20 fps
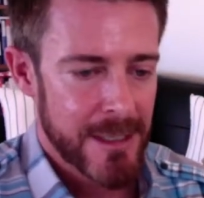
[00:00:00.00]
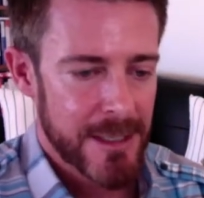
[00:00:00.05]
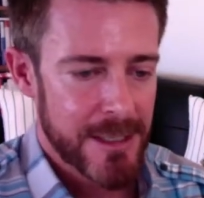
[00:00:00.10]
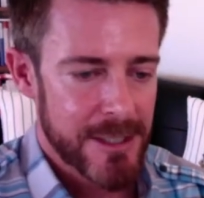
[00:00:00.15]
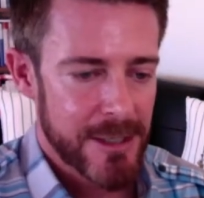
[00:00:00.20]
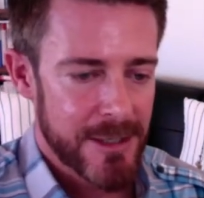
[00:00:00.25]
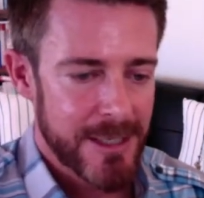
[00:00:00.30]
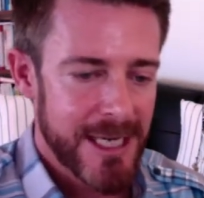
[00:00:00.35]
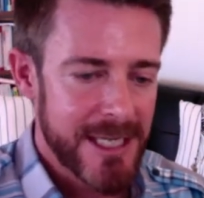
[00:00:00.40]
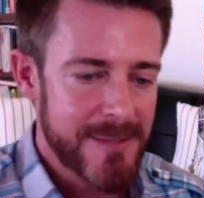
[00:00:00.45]

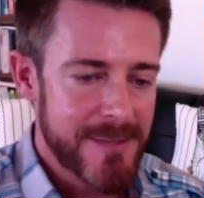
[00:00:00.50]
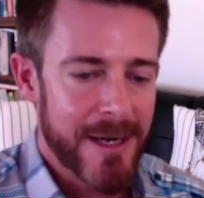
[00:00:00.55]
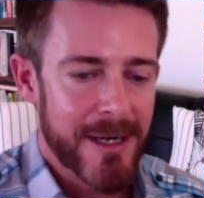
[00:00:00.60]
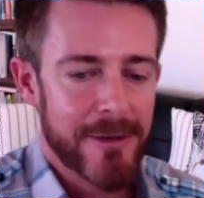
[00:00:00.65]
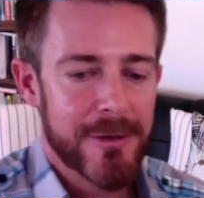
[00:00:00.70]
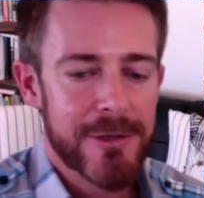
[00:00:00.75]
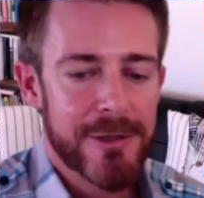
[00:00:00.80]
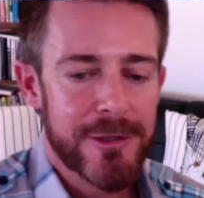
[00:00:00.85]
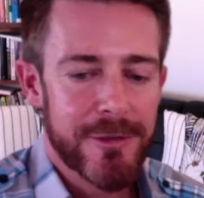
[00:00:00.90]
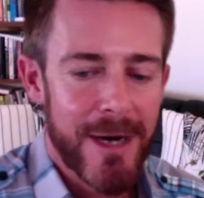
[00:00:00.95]
So to get you
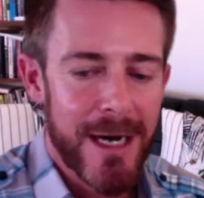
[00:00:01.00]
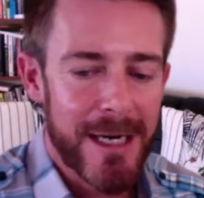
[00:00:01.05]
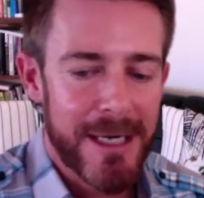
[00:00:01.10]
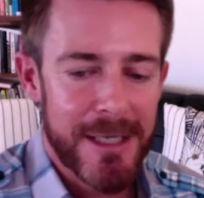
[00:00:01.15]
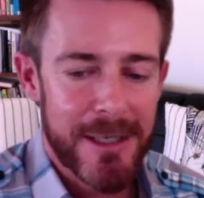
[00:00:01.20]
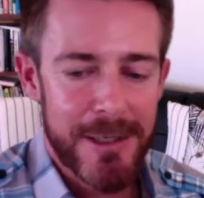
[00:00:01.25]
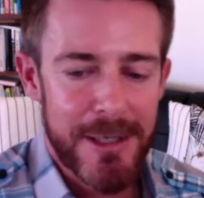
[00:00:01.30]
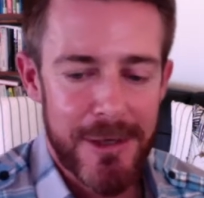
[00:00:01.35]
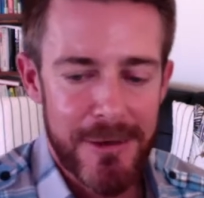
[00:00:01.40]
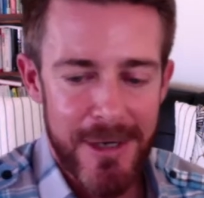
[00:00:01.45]
back on
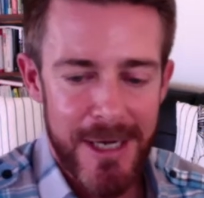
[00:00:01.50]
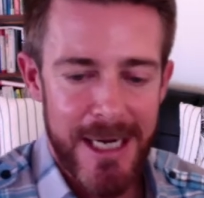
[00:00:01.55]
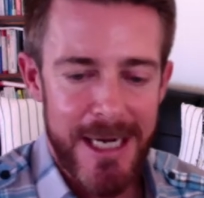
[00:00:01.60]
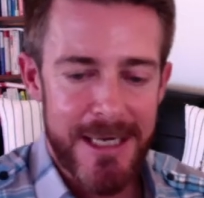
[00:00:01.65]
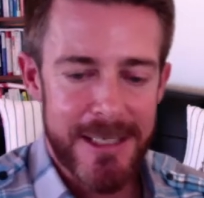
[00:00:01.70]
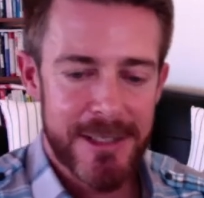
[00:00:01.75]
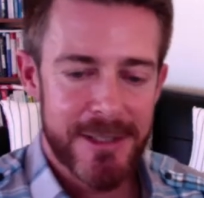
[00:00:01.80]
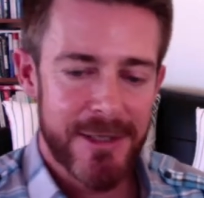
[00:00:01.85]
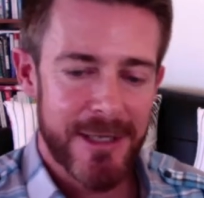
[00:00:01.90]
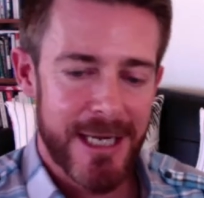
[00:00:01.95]
track, you
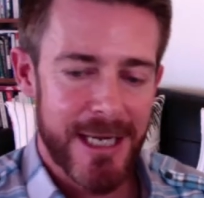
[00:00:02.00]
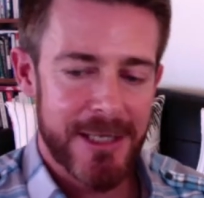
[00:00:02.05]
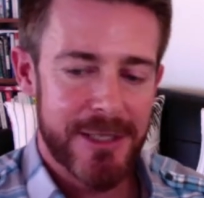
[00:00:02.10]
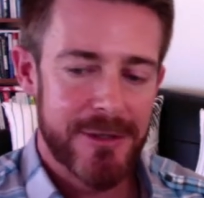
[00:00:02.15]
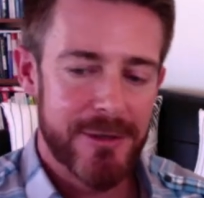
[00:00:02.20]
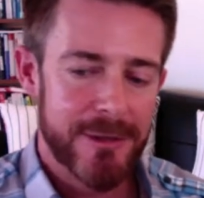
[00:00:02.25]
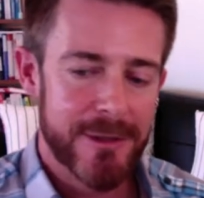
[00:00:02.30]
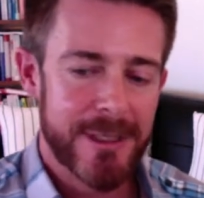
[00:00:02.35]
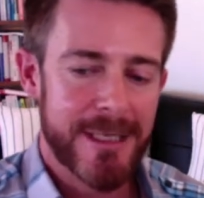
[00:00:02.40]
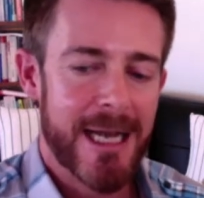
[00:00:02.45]
need to get
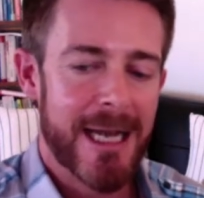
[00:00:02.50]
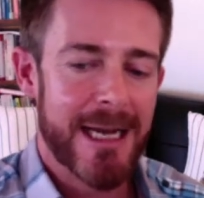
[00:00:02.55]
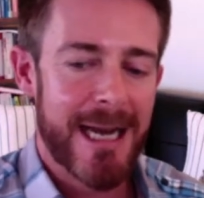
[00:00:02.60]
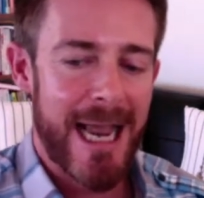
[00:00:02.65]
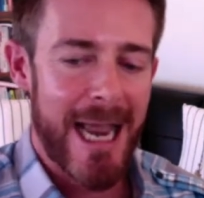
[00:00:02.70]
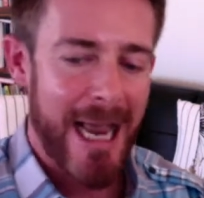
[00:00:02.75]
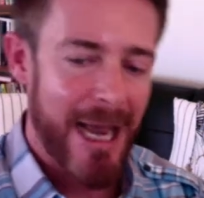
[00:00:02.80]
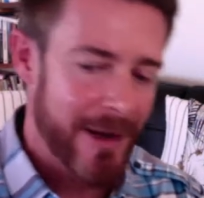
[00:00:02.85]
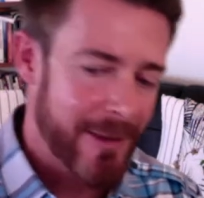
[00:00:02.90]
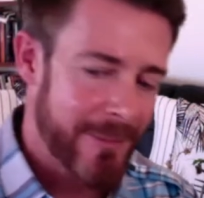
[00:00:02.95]
your gut
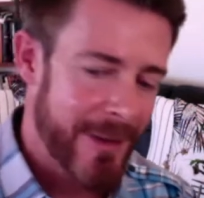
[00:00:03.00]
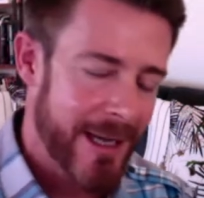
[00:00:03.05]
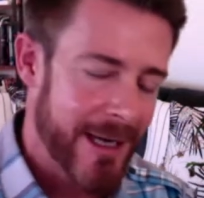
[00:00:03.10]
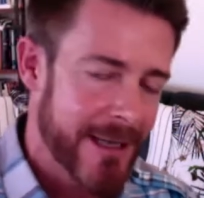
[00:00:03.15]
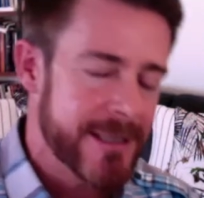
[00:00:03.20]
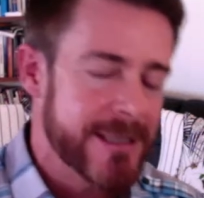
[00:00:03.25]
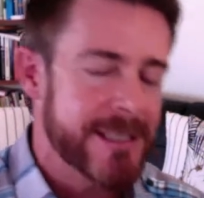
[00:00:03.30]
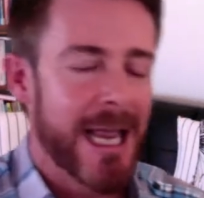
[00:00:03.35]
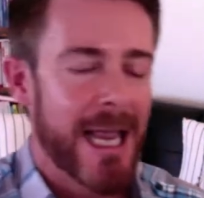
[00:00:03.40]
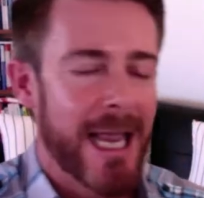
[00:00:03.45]
out of
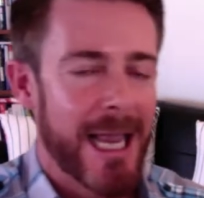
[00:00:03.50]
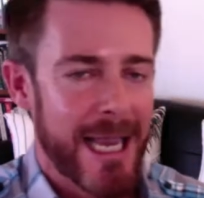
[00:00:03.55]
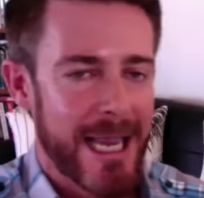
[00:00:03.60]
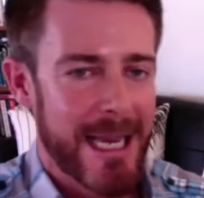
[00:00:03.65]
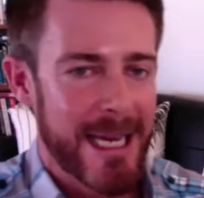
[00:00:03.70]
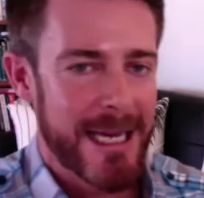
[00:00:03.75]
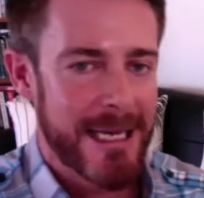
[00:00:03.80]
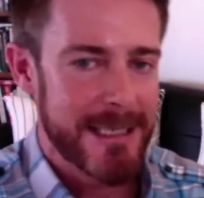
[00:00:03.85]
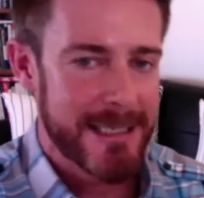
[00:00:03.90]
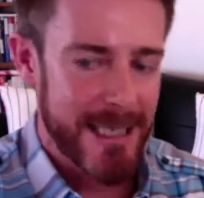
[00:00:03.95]
balance
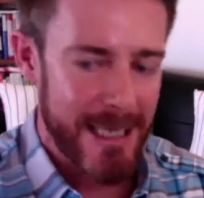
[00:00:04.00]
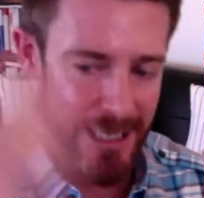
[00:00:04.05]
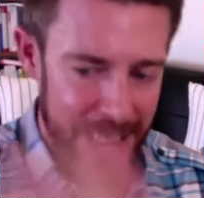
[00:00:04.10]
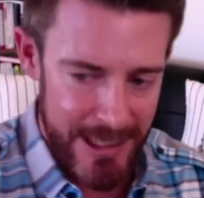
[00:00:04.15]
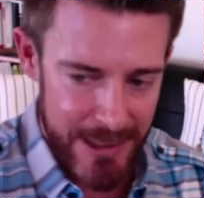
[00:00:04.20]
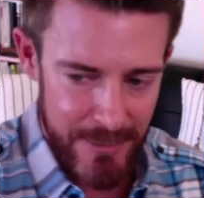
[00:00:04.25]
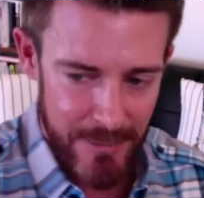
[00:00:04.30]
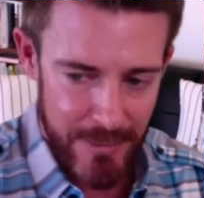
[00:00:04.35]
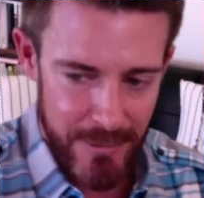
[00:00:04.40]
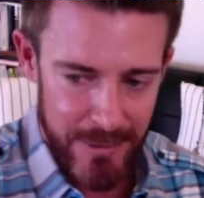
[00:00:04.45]
and
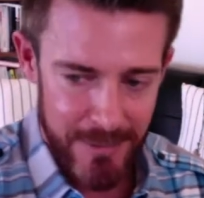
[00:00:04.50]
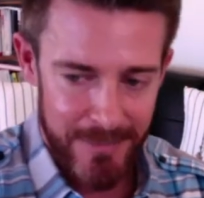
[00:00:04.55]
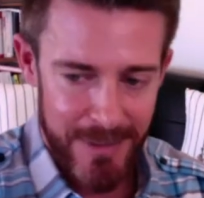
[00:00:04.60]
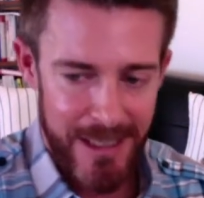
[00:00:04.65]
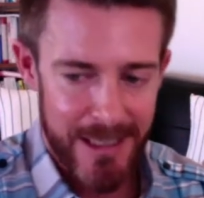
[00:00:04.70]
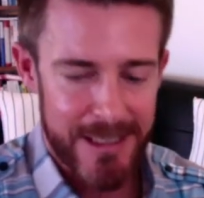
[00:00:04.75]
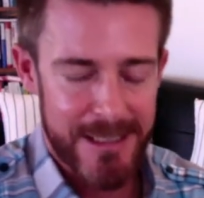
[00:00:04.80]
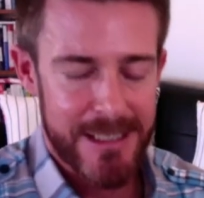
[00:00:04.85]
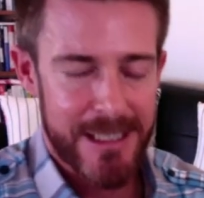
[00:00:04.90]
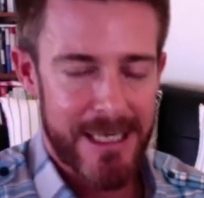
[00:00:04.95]
into a good
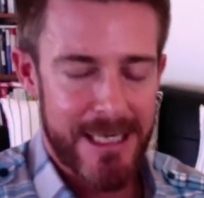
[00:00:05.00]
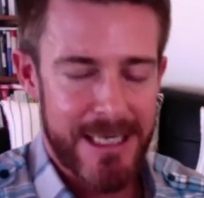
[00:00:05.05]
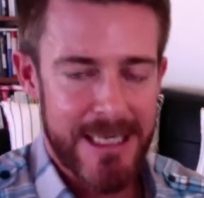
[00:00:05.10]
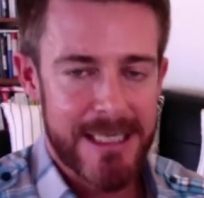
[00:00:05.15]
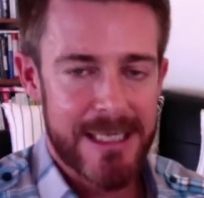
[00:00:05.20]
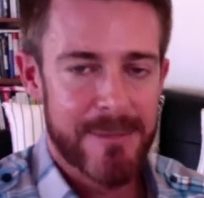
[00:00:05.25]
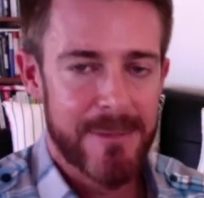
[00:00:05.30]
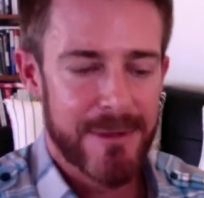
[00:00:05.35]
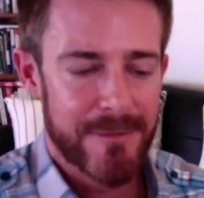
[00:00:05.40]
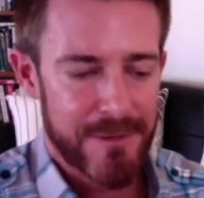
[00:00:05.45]
balance. And
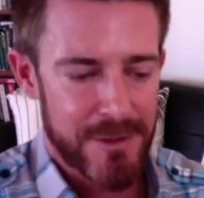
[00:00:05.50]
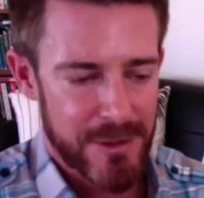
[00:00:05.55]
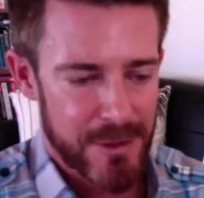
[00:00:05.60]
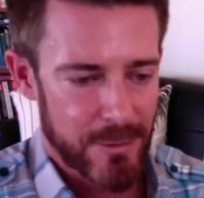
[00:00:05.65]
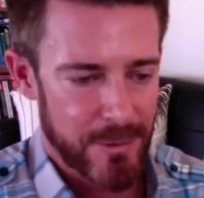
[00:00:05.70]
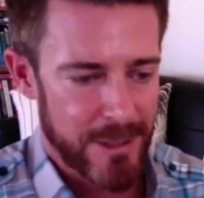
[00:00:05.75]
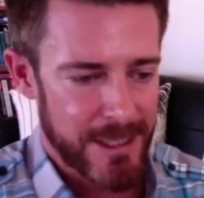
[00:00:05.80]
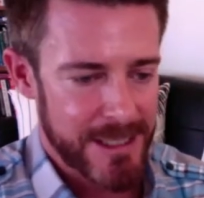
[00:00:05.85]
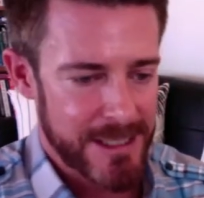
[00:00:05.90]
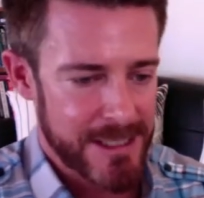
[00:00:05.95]
here's a bit of a
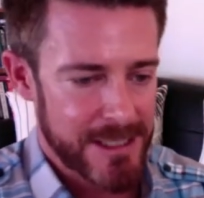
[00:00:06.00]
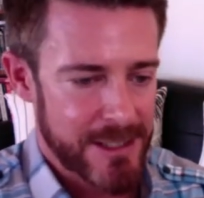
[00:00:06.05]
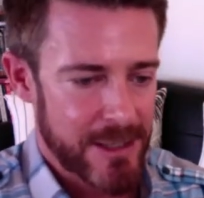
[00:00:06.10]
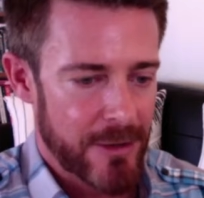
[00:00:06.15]
short list.